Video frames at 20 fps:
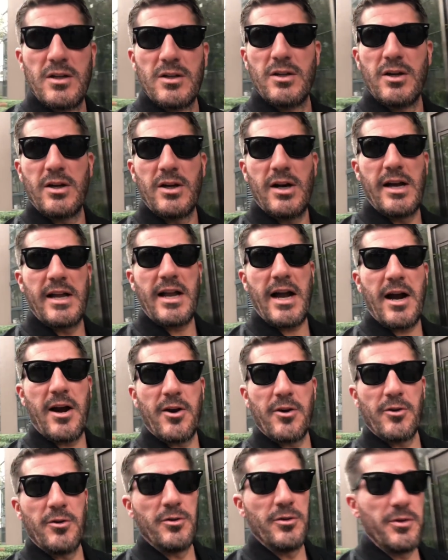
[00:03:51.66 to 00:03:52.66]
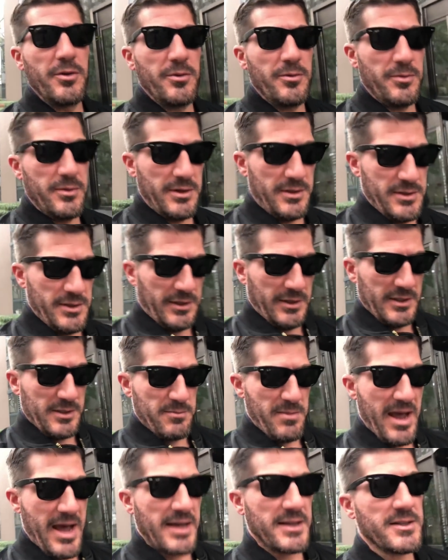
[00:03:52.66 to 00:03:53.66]
look like Arnold when he took his
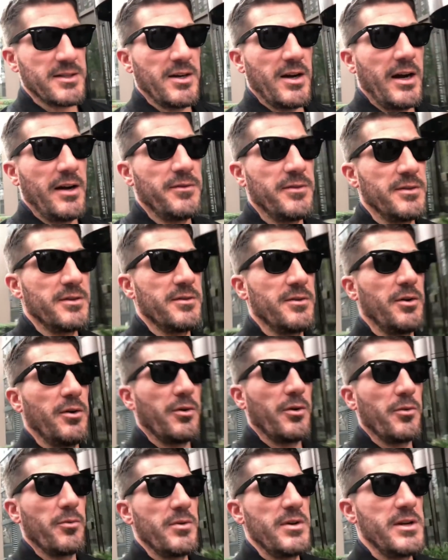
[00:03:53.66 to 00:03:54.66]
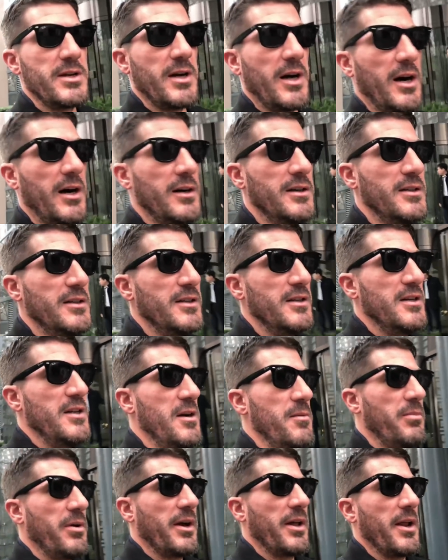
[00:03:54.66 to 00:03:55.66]
mask off in Total Recall.
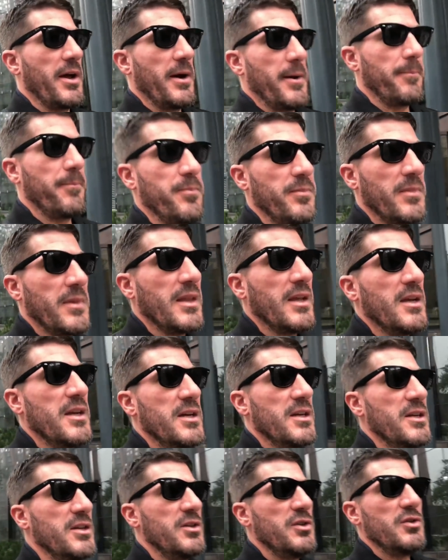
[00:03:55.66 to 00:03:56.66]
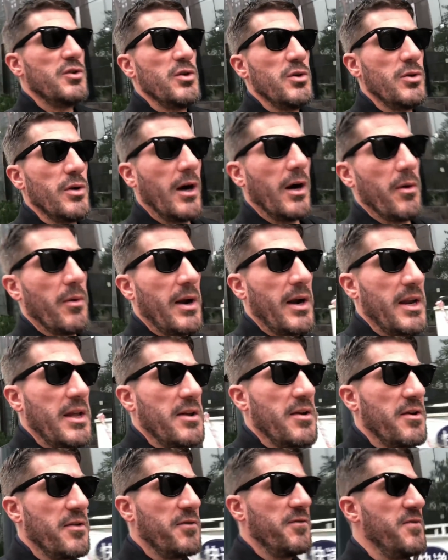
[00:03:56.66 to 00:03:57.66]
But you do already
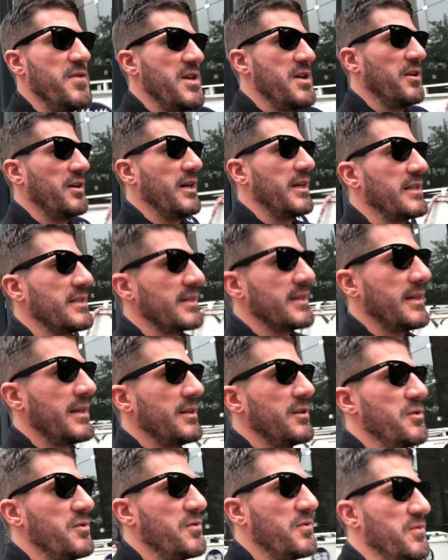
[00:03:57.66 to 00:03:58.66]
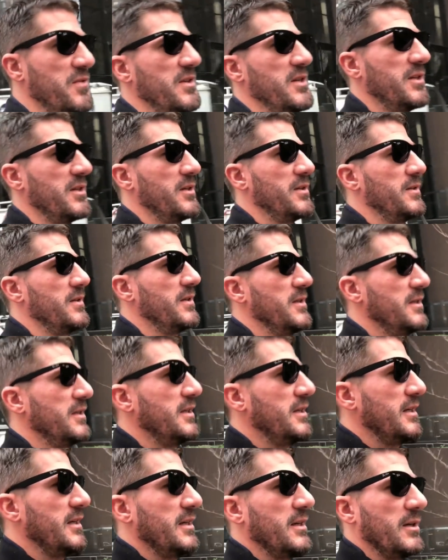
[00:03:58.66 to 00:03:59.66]
feel it, and you feel,
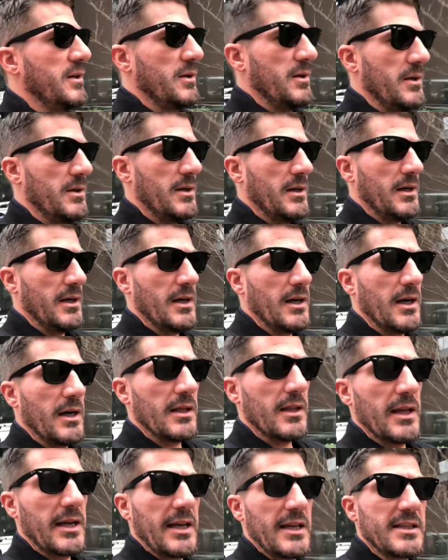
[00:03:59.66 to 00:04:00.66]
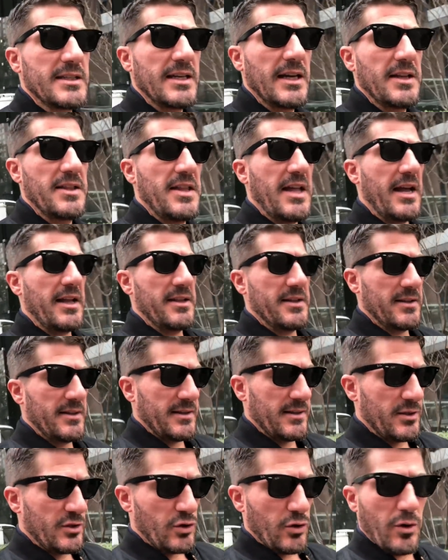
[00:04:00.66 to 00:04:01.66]
like I said,
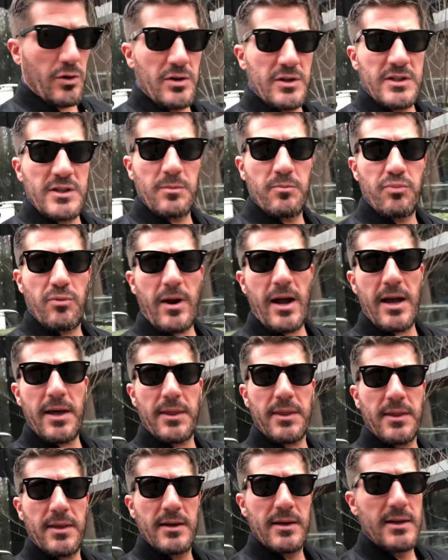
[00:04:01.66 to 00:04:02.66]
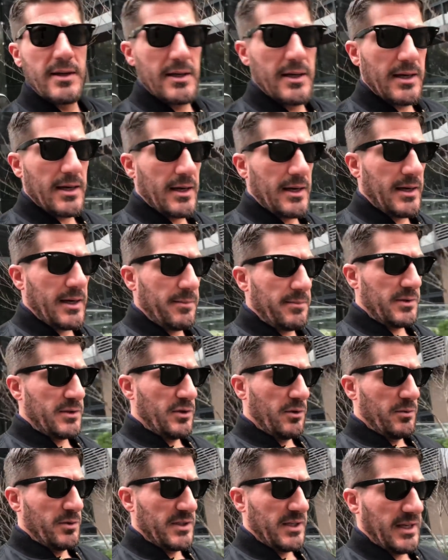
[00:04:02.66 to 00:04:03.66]
that shortness of breath. It's
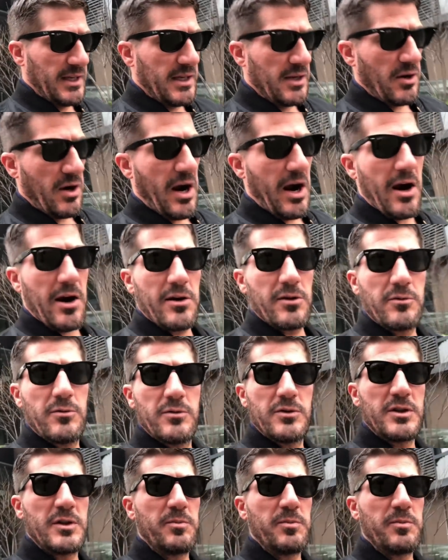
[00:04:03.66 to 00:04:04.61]
almost like your heart will